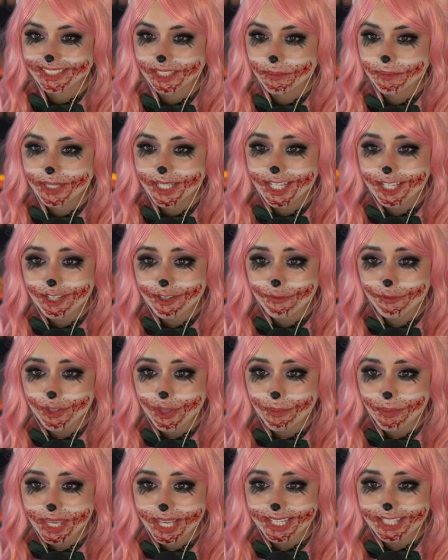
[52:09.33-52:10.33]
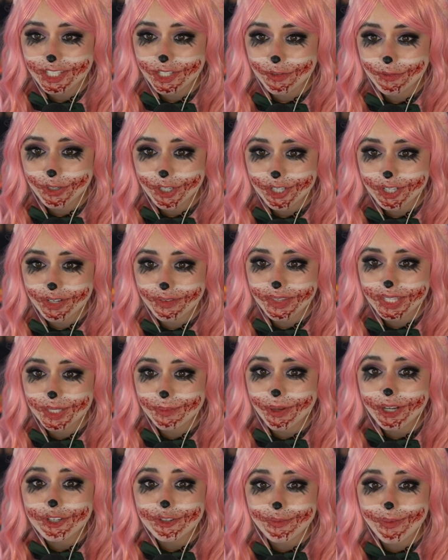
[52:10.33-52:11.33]
Petition for the PS2 version of the
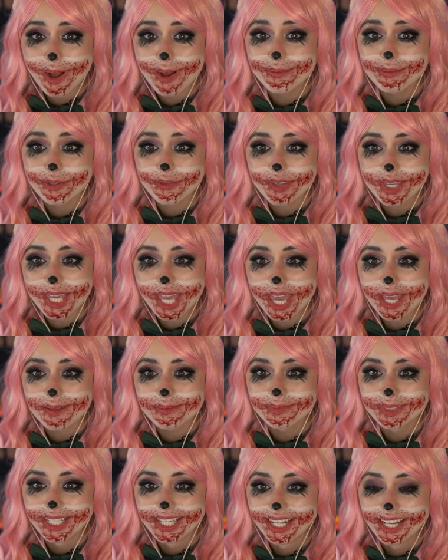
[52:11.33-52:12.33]
SpongeBob movie game.